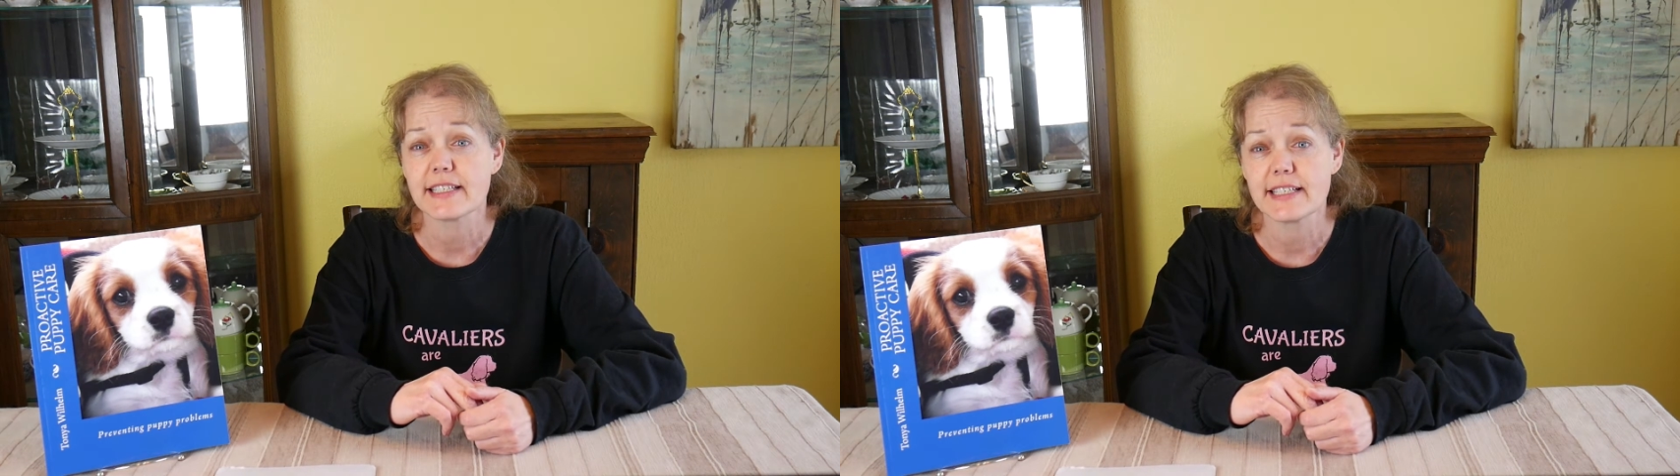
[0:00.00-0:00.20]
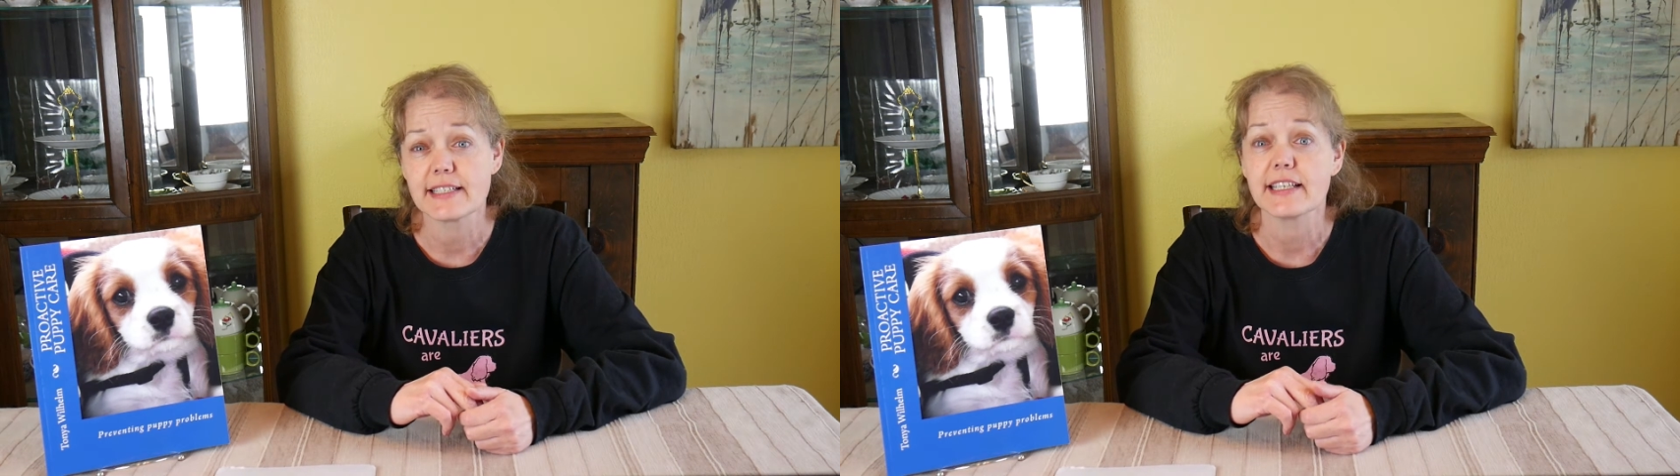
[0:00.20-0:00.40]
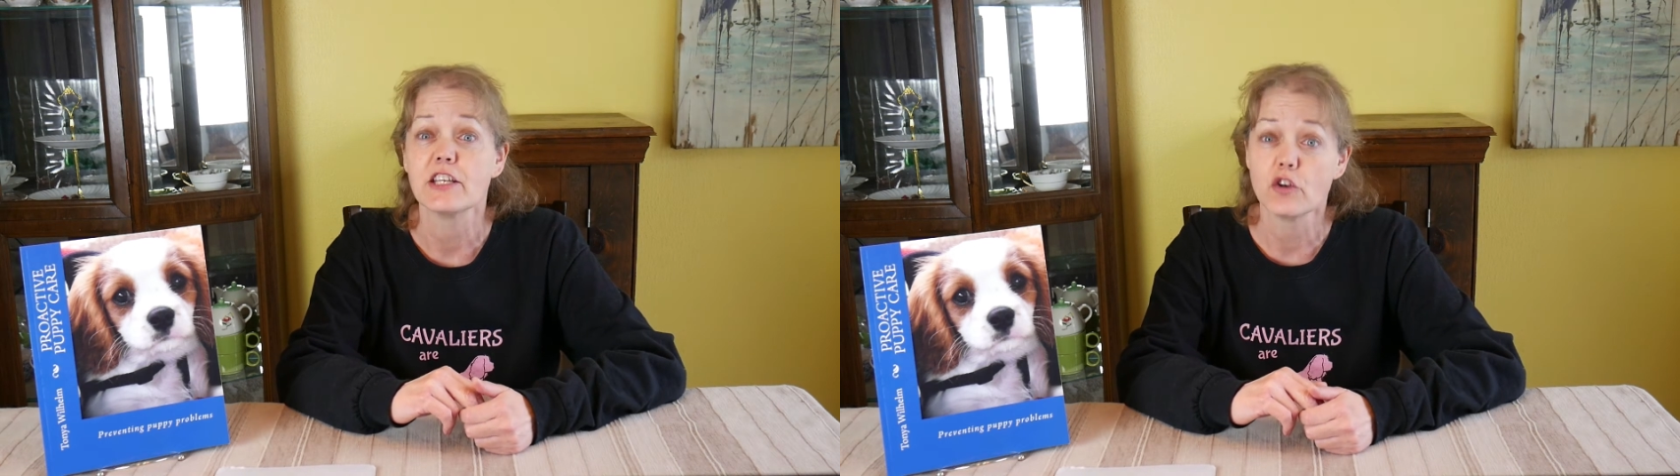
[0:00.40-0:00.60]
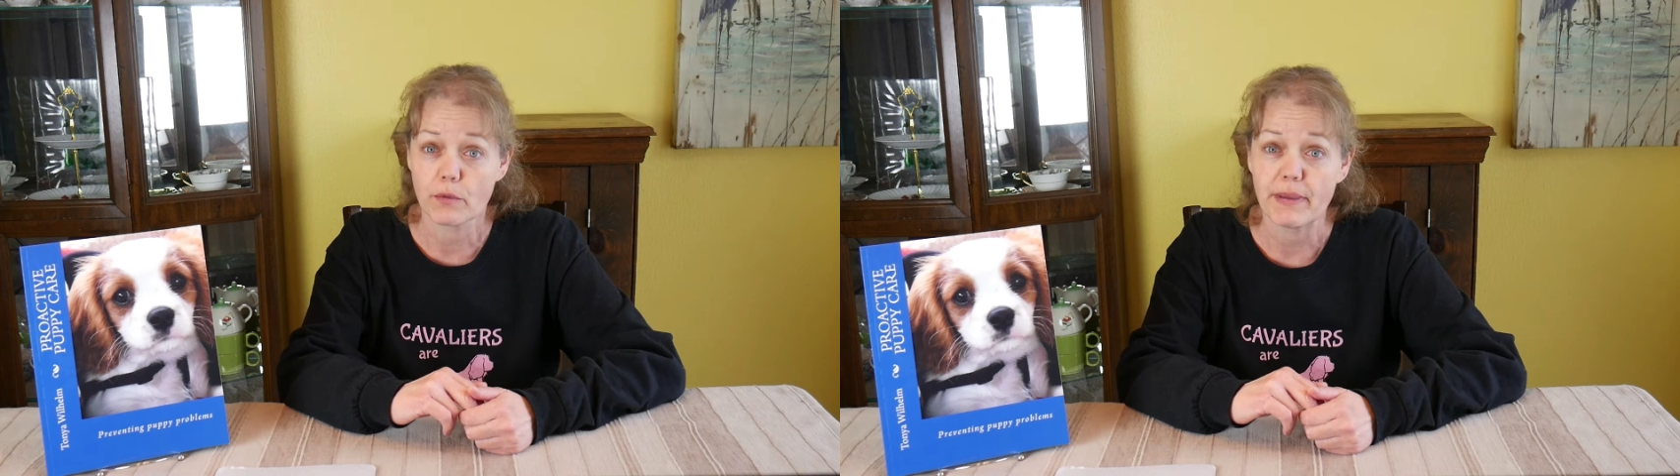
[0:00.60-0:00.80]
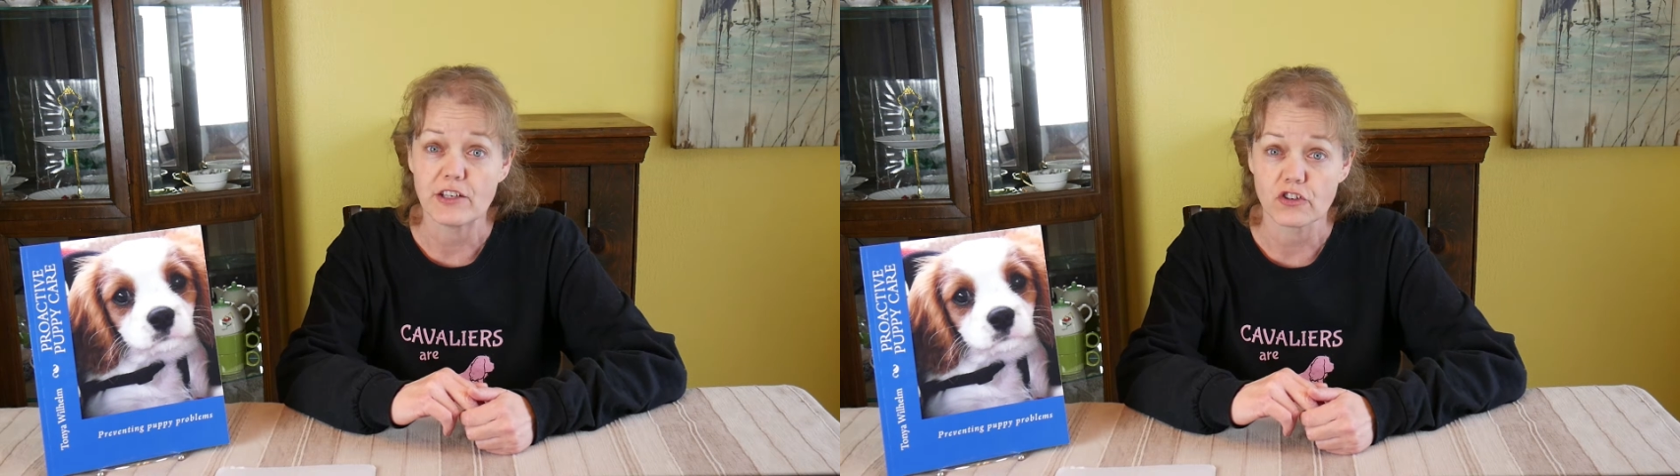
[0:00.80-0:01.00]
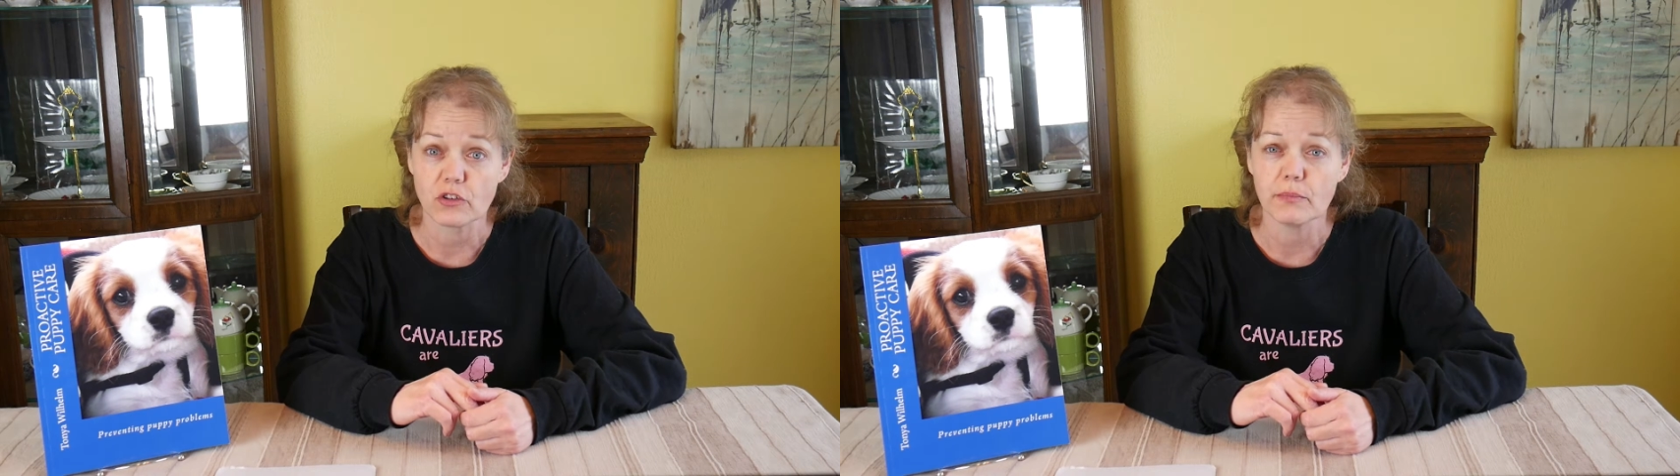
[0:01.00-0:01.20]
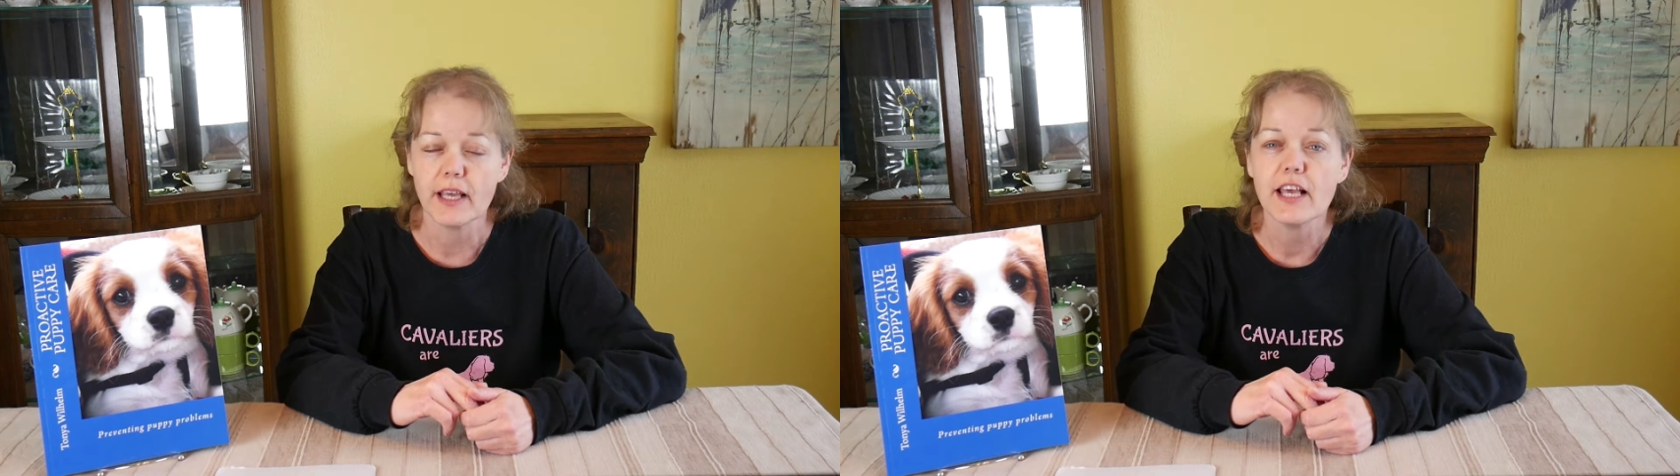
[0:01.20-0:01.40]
is in your bedroom.